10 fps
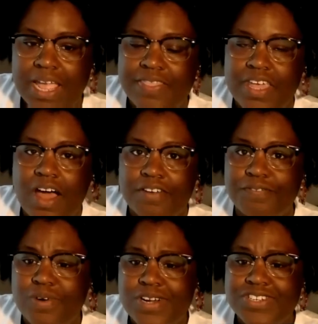And then
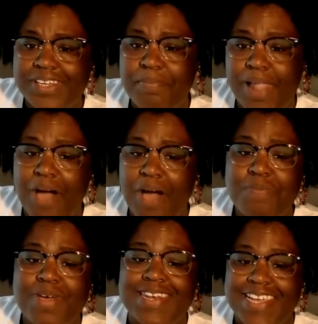unfortunately, Black
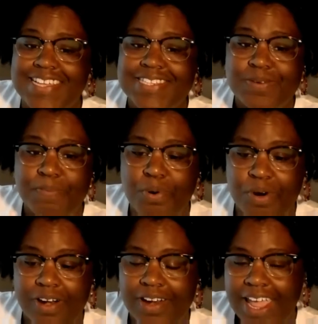women need
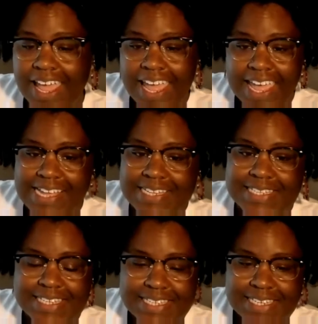support. In
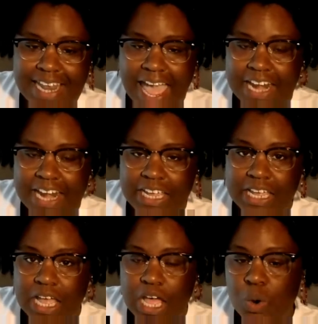
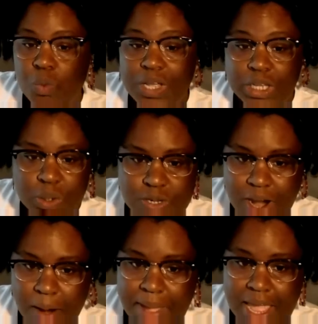Cincinnati, we lose
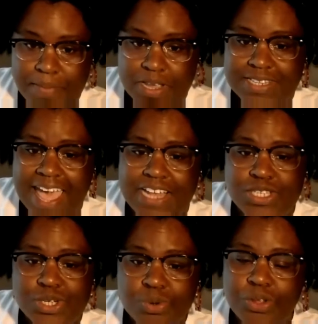our babies
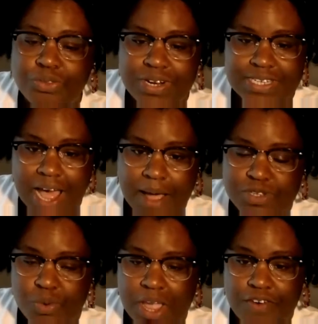at 2 to 3
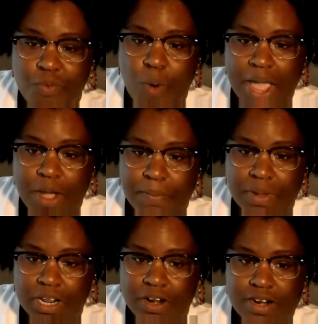times the rate of white
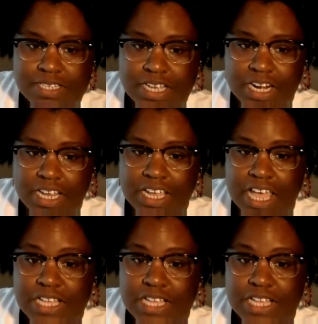women in our city.